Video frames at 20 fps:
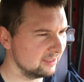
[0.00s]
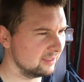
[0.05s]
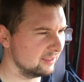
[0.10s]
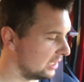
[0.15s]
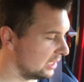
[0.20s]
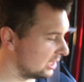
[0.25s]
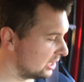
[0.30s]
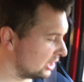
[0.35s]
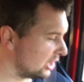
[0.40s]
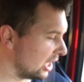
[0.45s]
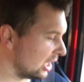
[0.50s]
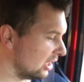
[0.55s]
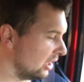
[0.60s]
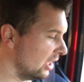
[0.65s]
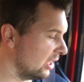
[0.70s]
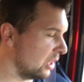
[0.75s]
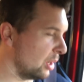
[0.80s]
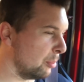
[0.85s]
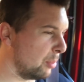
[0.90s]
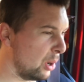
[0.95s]
Might tickle
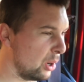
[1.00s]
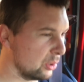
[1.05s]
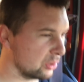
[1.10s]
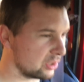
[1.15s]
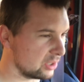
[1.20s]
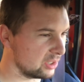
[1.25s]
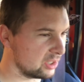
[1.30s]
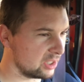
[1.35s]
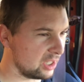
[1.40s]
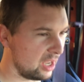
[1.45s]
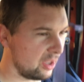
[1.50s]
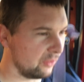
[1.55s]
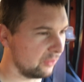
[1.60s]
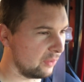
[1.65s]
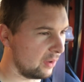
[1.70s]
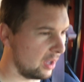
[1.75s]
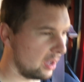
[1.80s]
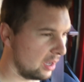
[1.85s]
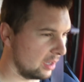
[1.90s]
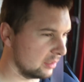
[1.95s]
into boost to see if
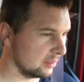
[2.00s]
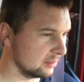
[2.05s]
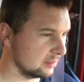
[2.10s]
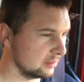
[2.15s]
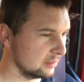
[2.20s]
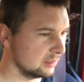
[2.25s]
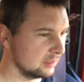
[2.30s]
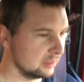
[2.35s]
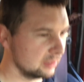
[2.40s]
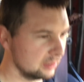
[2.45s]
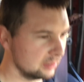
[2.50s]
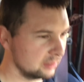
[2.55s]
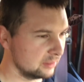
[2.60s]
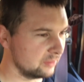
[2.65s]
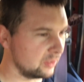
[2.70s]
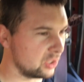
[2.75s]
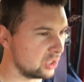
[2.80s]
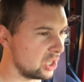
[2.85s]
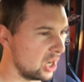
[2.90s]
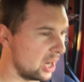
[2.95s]

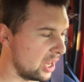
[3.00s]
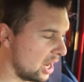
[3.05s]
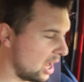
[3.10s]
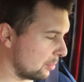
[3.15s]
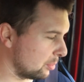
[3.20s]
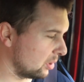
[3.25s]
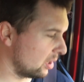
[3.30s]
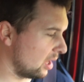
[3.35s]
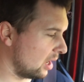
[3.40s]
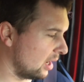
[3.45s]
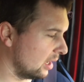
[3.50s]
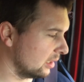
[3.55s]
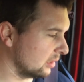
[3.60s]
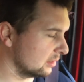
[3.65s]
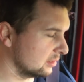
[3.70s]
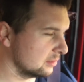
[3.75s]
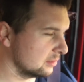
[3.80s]
it's going up or not.